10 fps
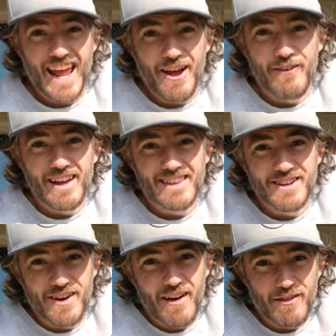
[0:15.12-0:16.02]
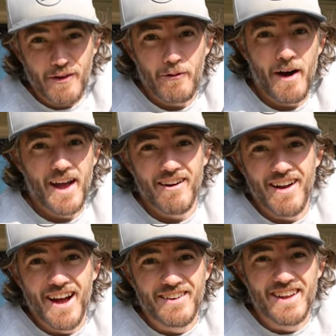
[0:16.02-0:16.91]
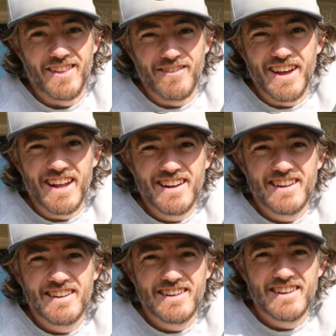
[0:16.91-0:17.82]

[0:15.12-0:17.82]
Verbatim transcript: can't wait to drive a little Wyatt around in the van. Now,